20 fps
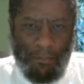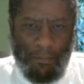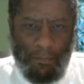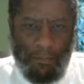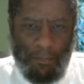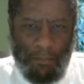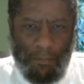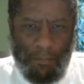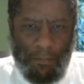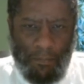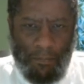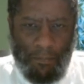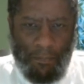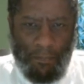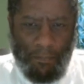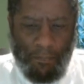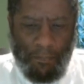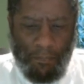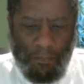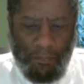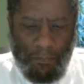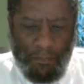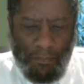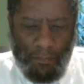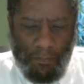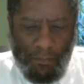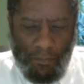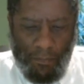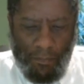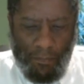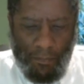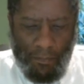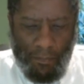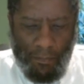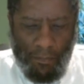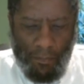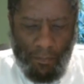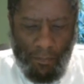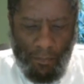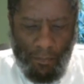
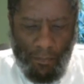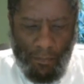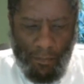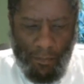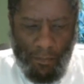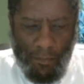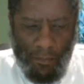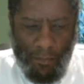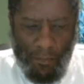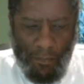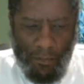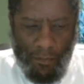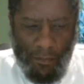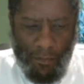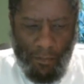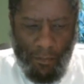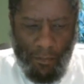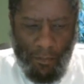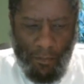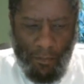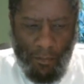(no one is talking)